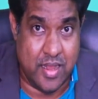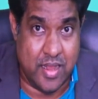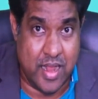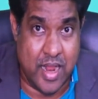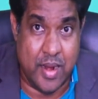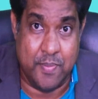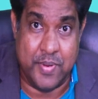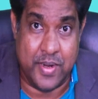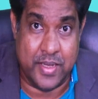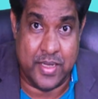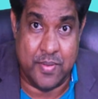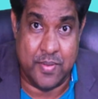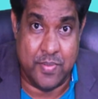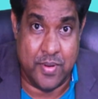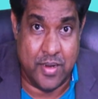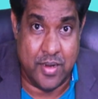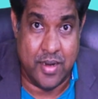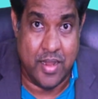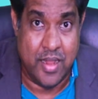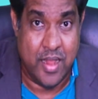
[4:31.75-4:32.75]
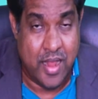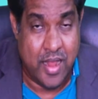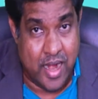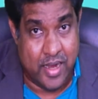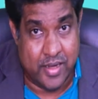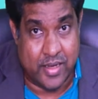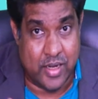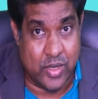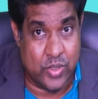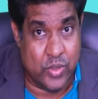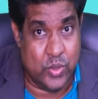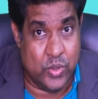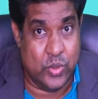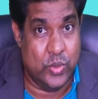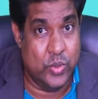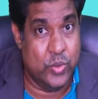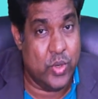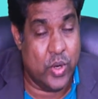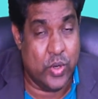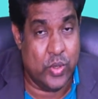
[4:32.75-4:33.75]
applicable.
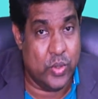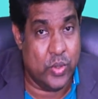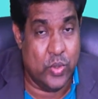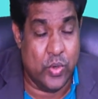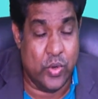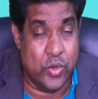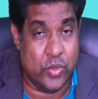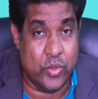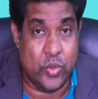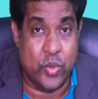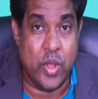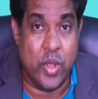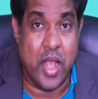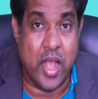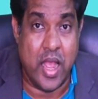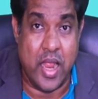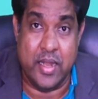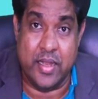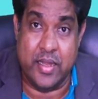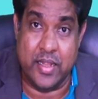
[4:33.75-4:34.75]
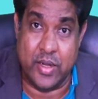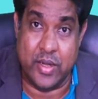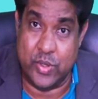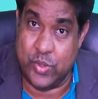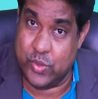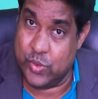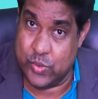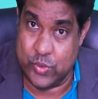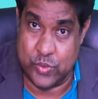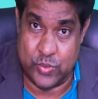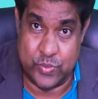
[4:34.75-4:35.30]
You have to go to ITR2.